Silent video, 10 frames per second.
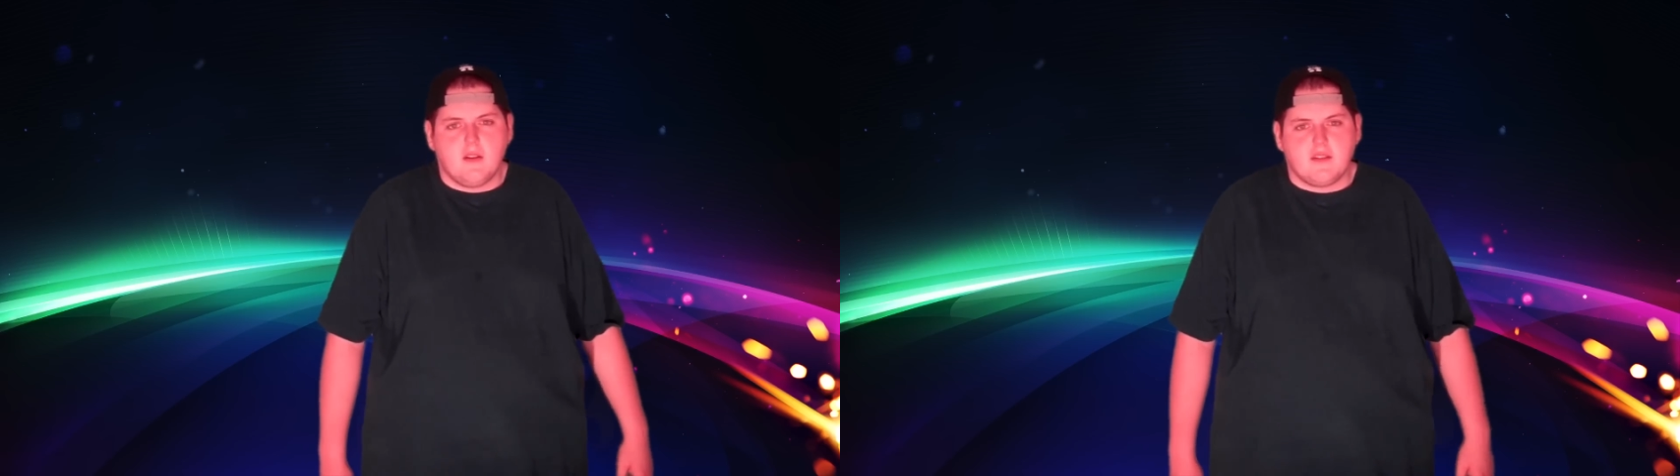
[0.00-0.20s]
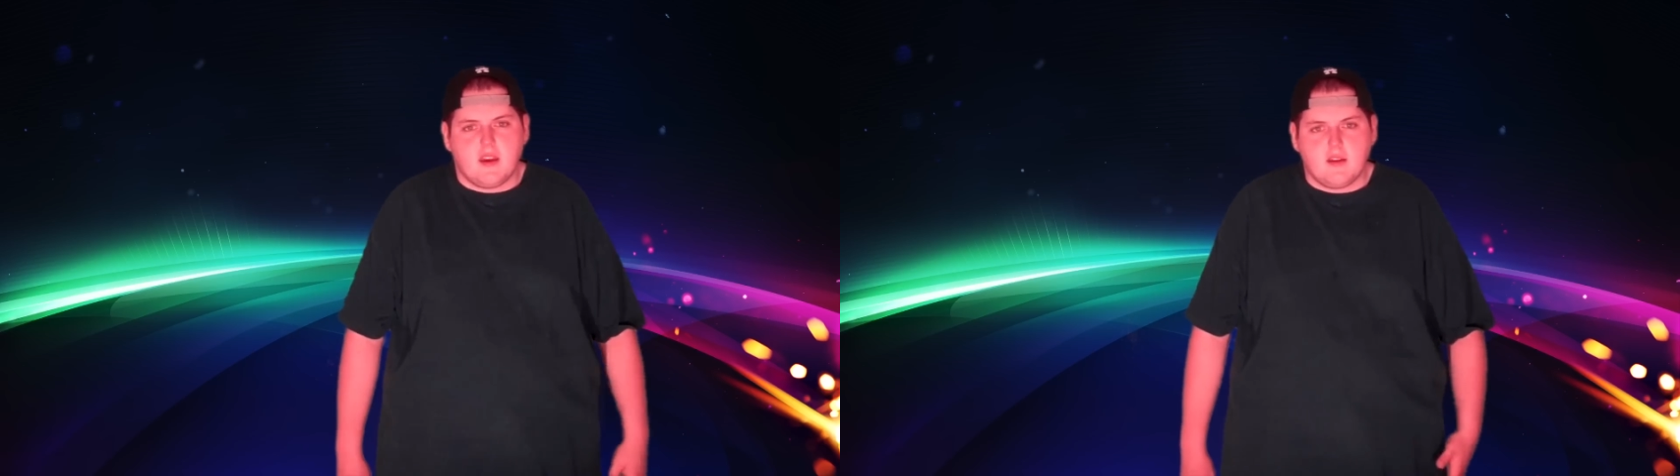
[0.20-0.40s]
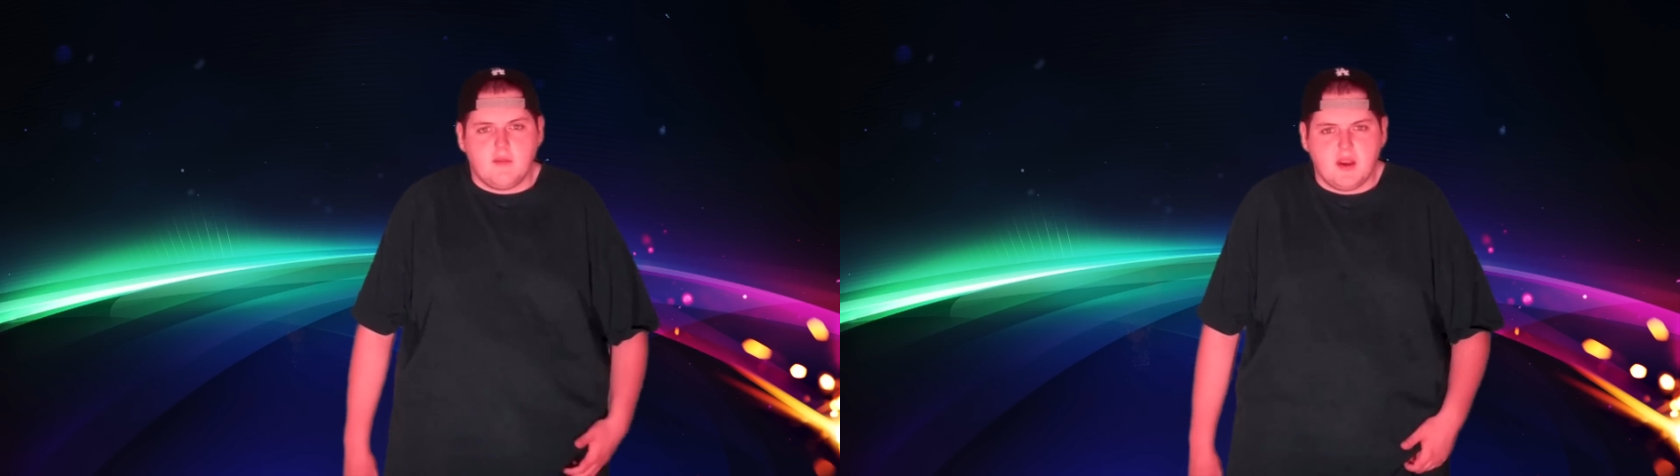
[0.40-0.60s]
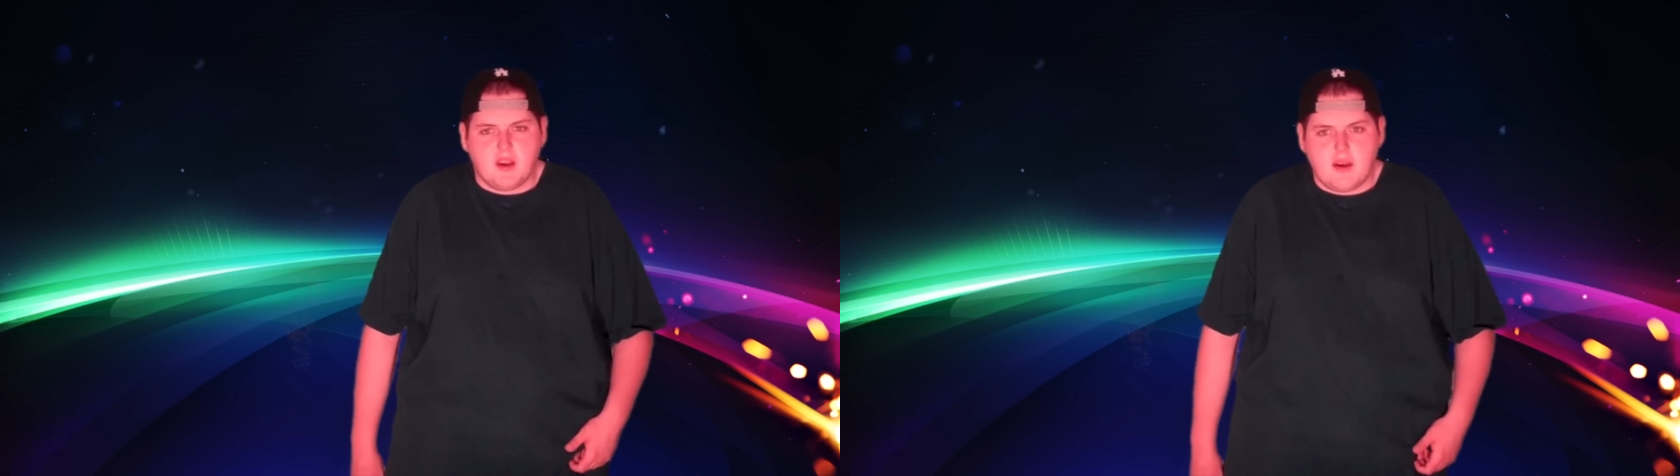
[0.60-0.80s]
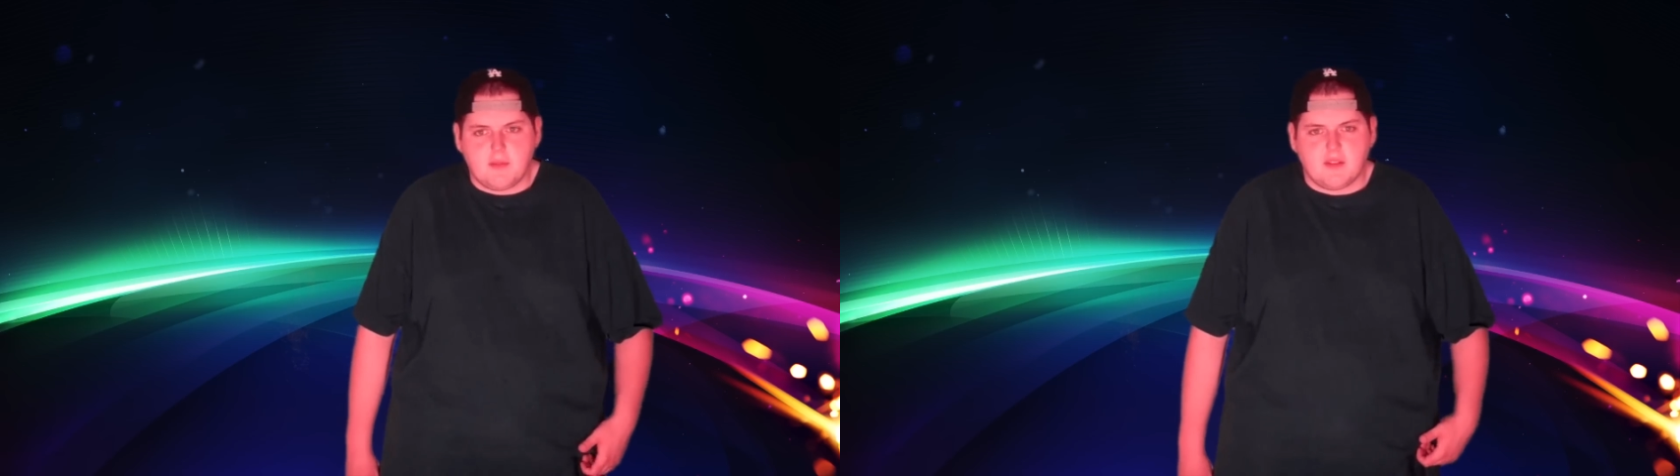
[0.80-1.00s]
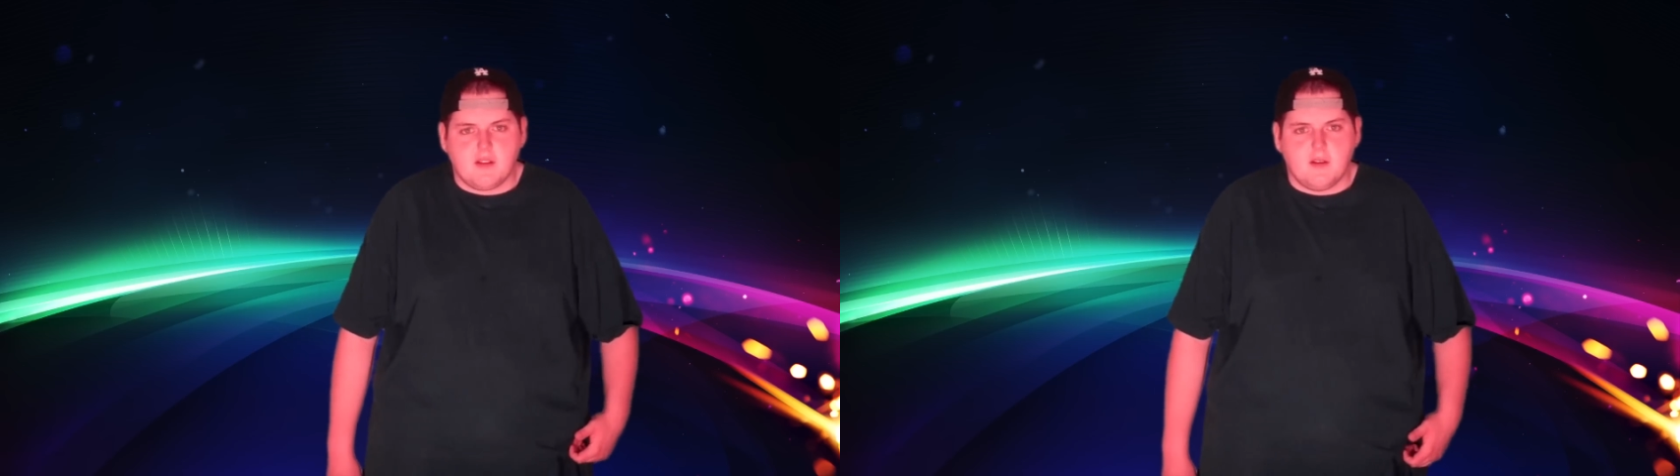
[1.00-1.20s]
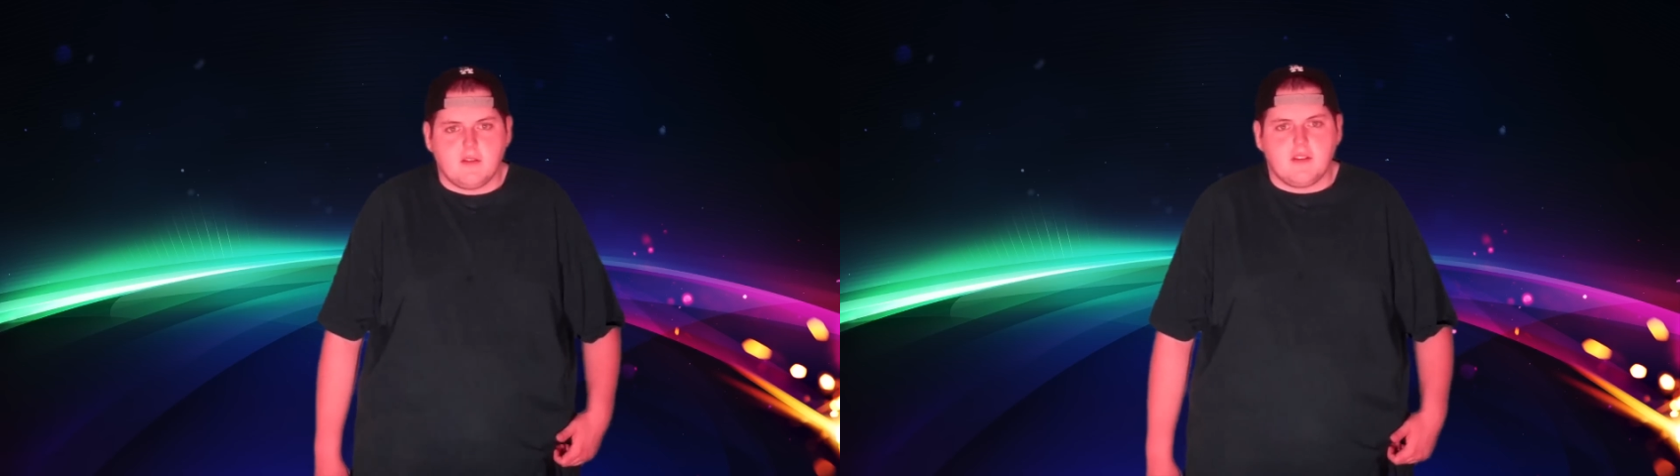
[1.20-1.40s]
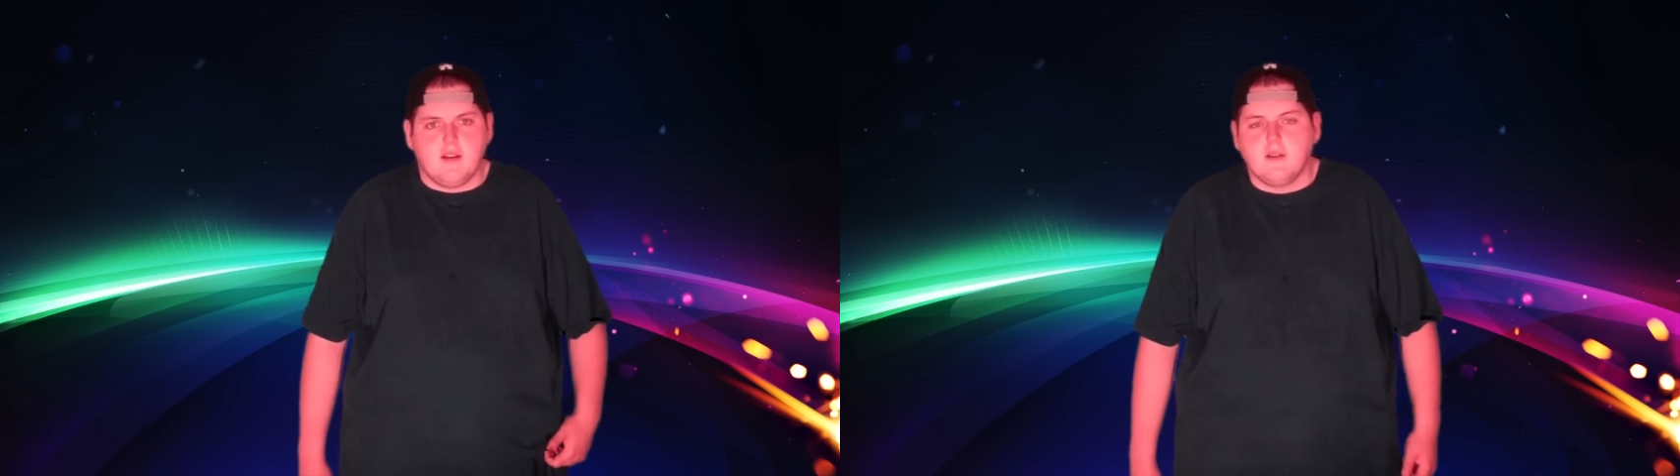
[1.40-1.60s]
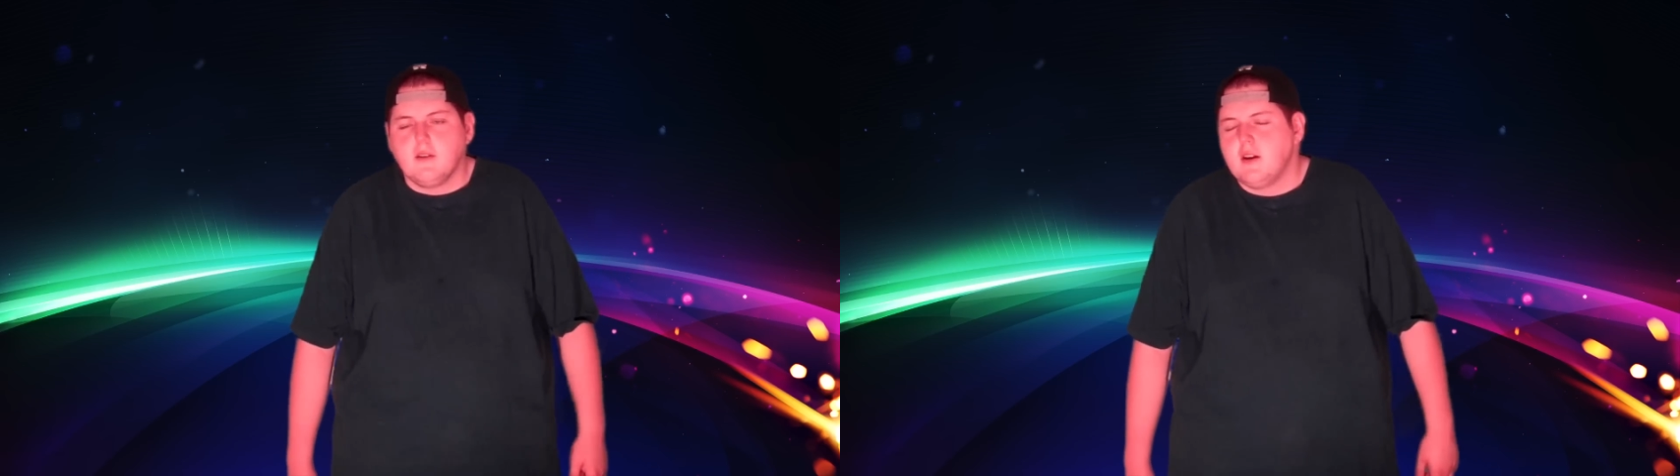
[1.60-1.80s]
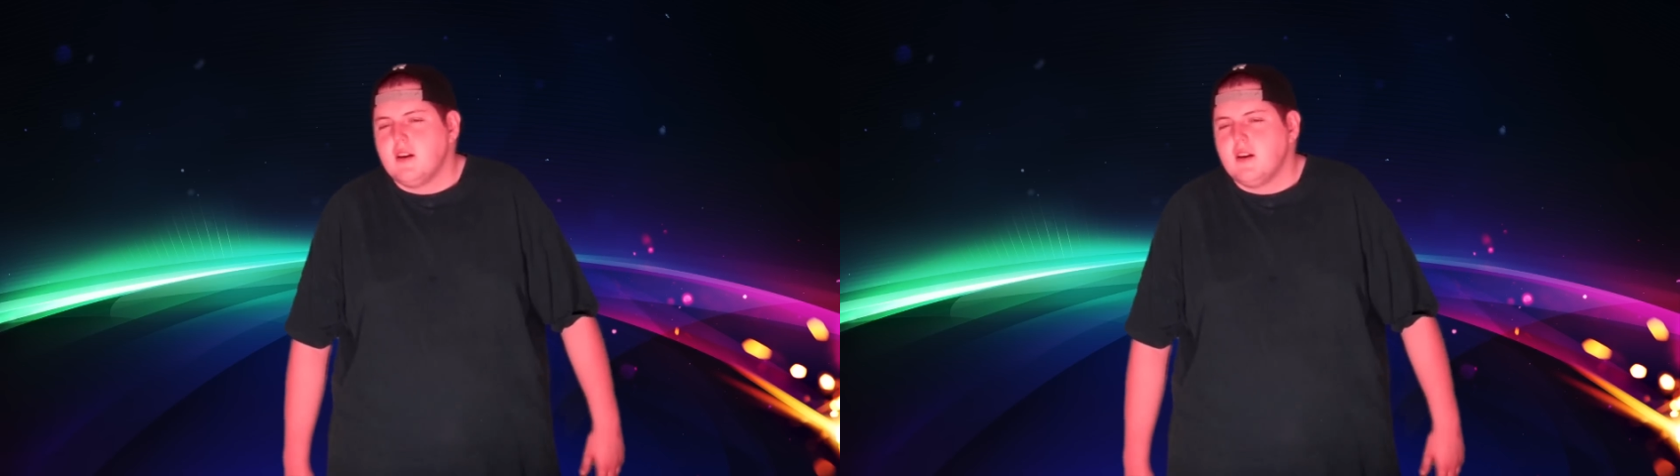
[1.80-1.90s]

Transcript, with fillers: This ain't no big episode, so